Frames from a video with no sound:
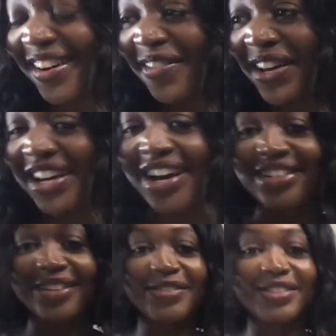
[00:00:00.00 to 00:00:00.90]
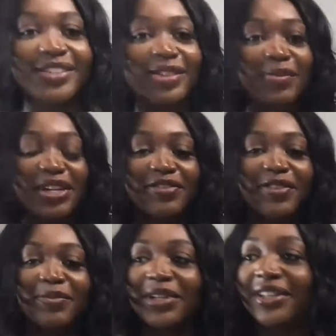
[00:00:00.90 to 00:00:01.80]
Oh my gosh, I'm seeing so many
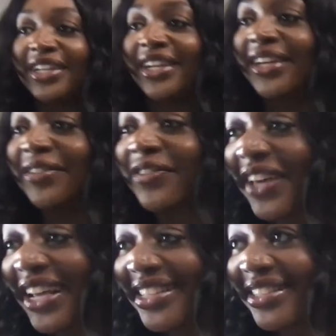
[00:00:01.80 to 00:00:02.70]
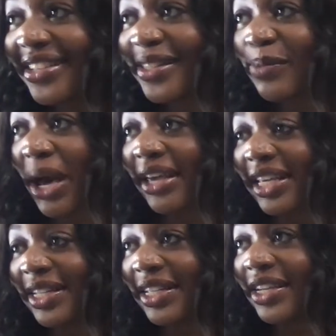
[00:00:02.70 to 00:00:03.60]
familiar faces back
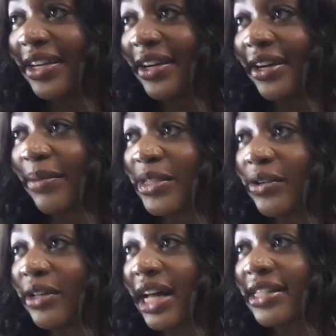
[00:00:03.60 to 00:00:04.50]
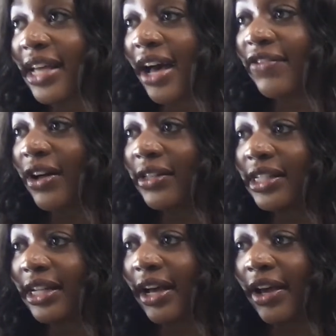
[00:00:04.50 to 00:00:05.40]
in here. I'm so glad to have y'all
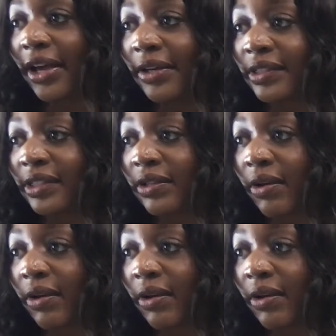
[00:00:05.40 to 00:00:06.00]
tonight.